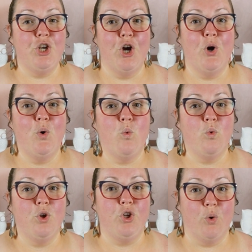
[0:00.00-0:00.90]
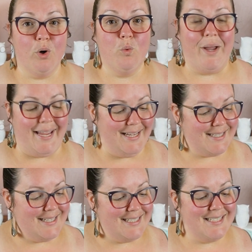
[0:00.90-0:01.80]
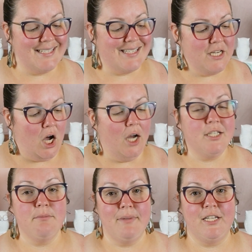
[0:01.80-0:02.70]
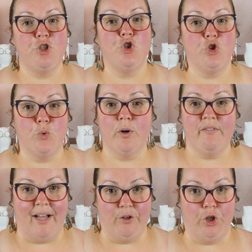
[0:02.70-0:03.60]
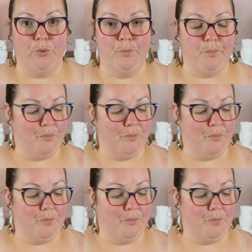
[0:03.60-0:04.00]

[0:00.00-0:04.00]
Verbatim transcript: no, your weight does not diminish your value.